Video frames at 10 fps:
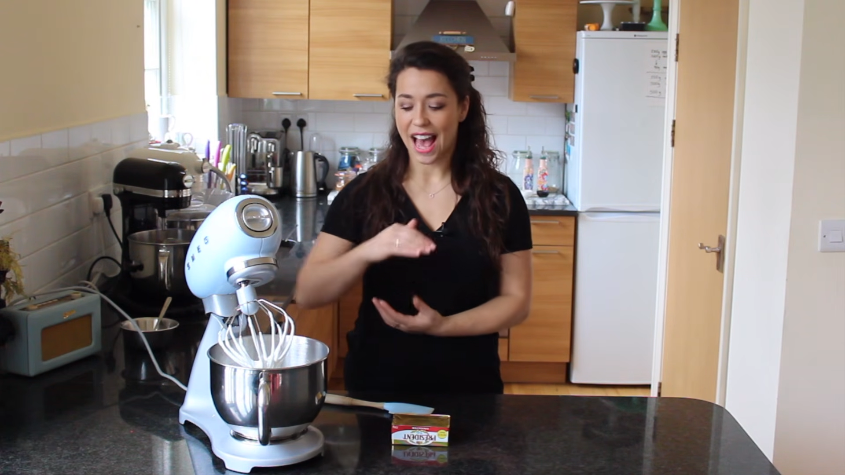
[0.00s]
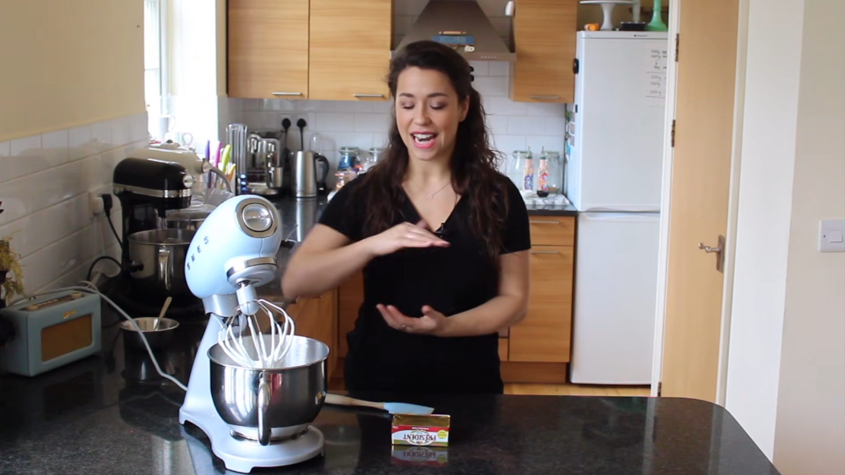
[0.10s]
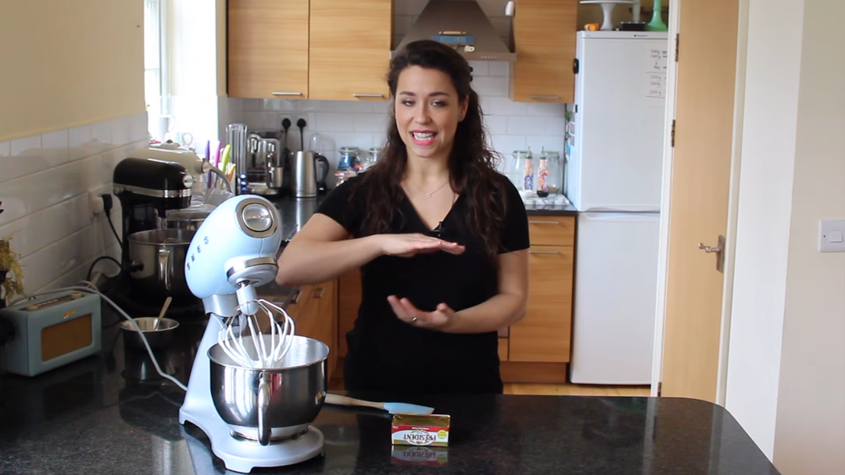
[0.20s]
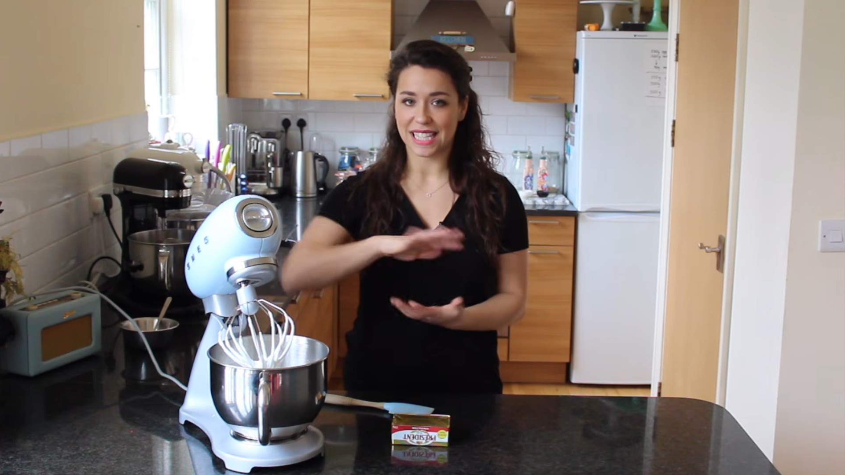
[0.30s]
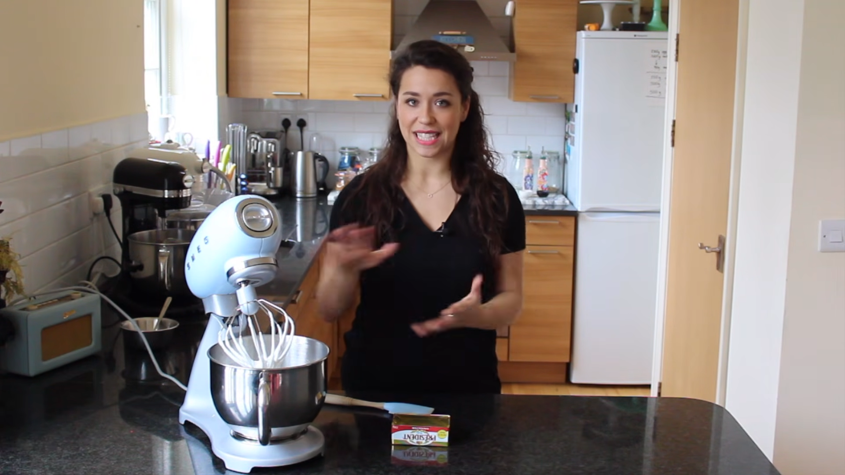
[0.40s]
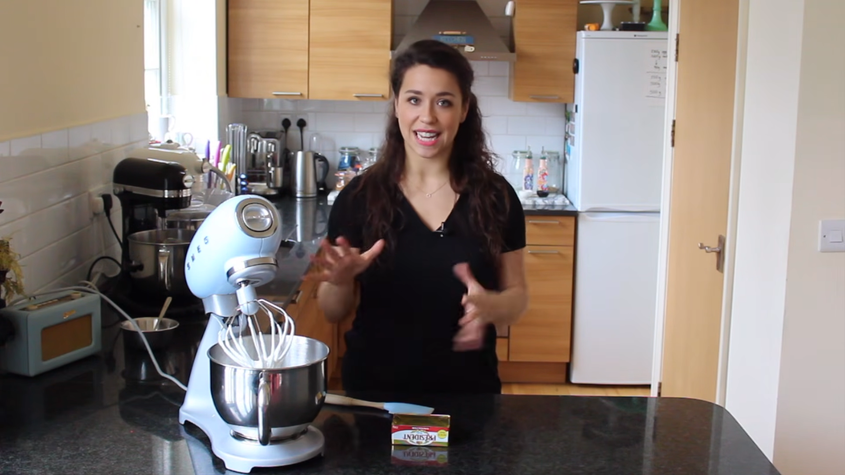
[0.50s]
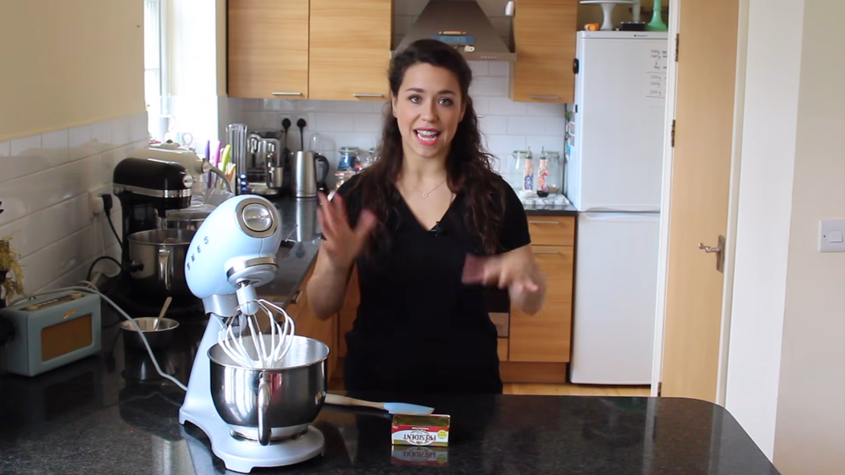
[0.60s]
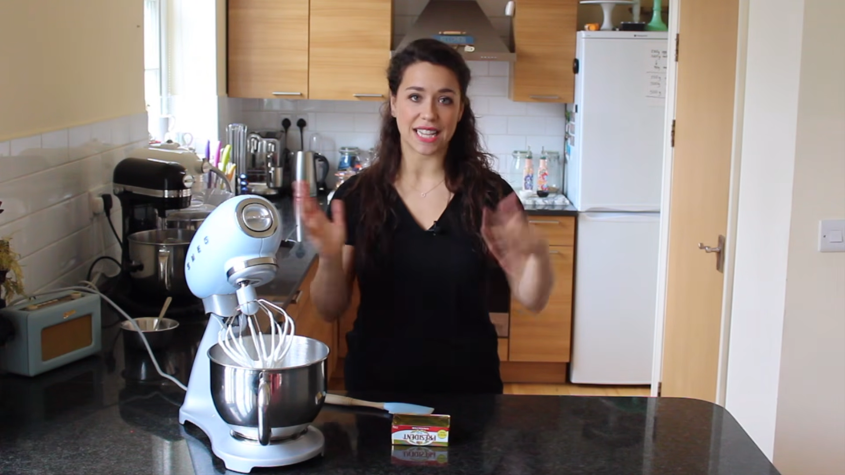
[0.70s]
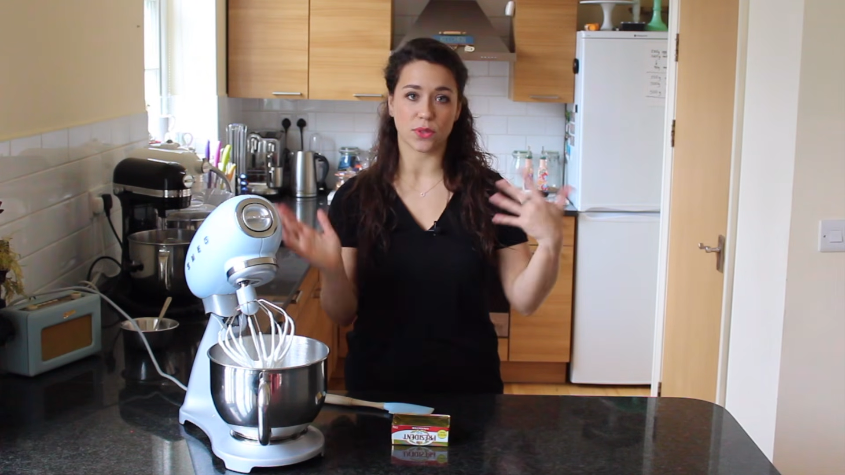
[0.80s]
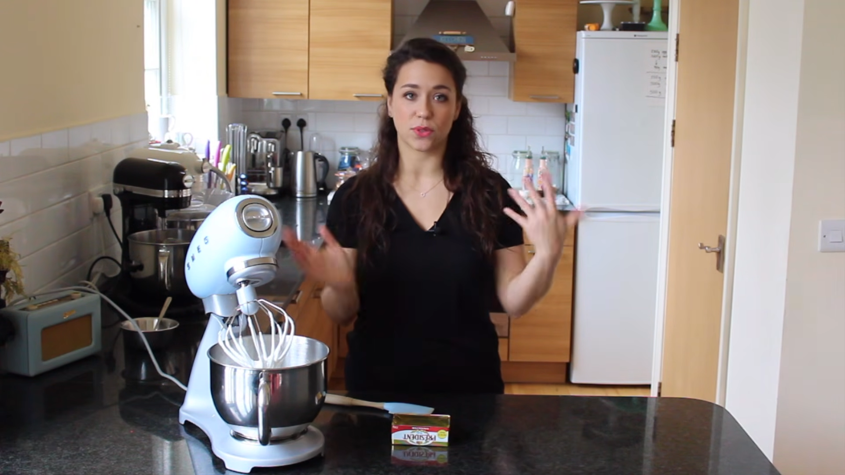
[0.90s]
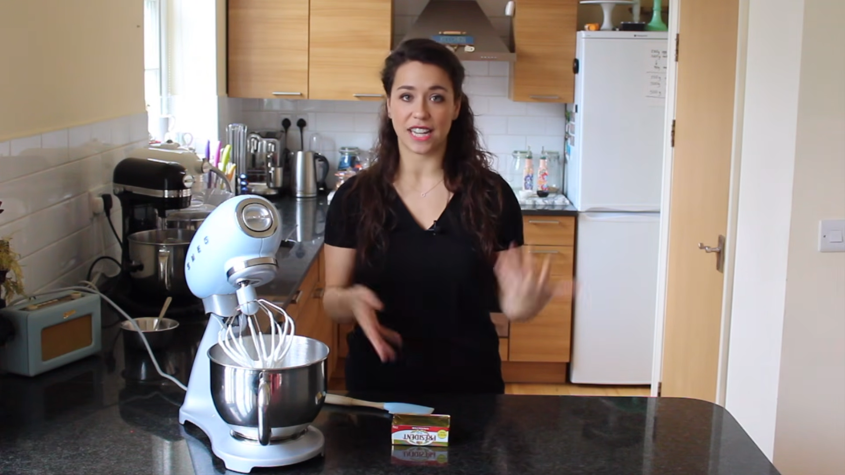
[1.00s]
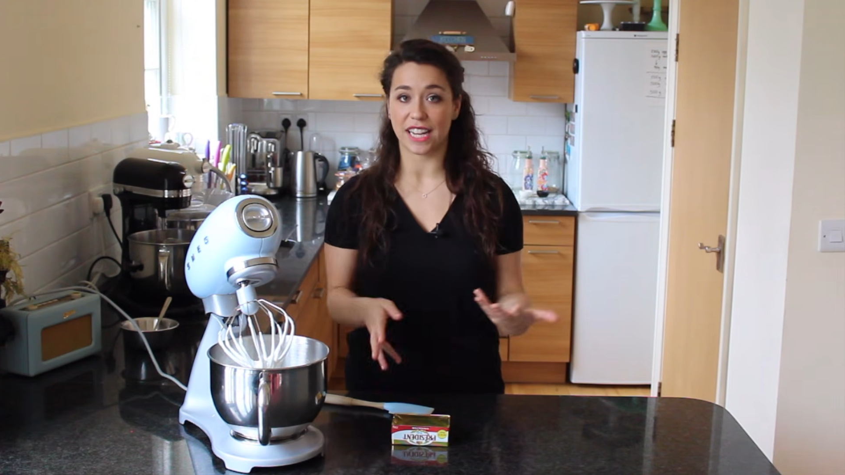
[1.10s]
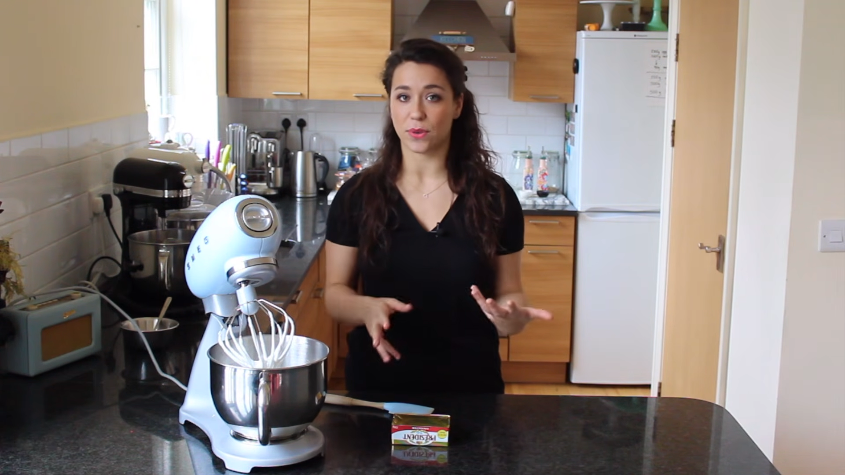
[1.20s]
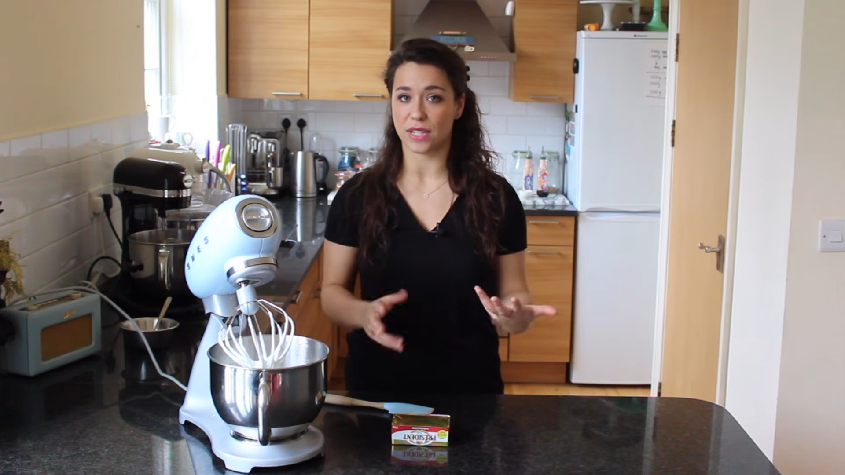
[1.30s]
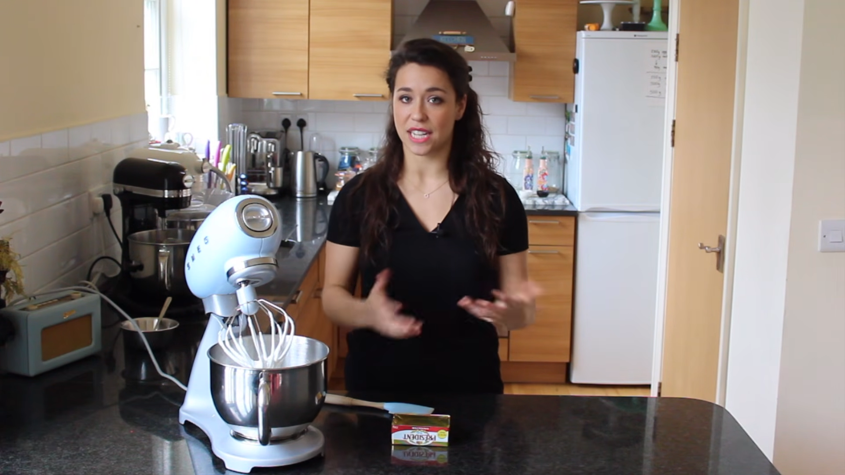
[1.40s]
and it stays all
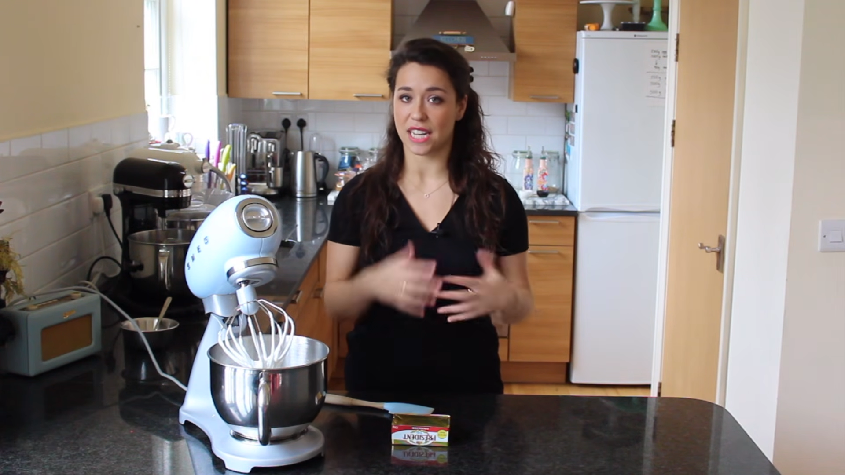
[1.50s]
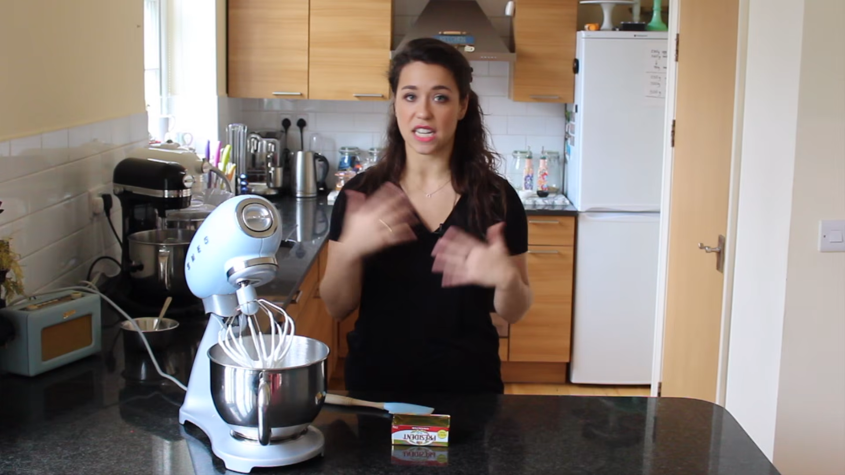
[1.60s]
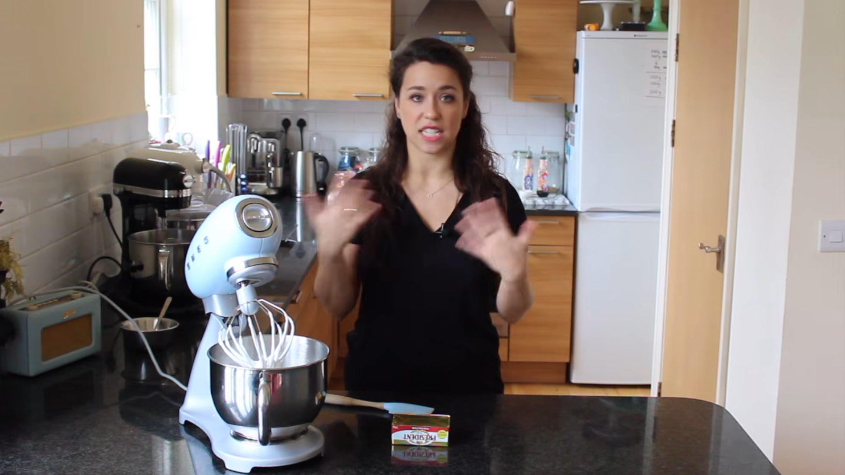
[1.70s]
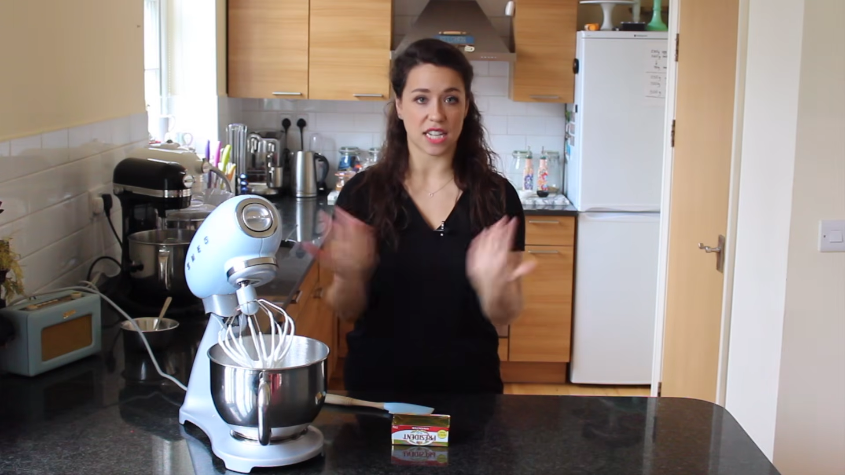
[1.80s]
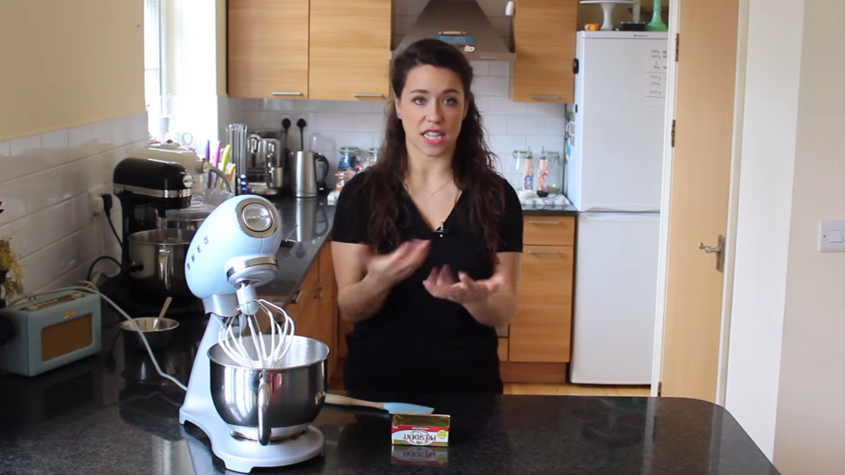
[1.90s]
liquidy and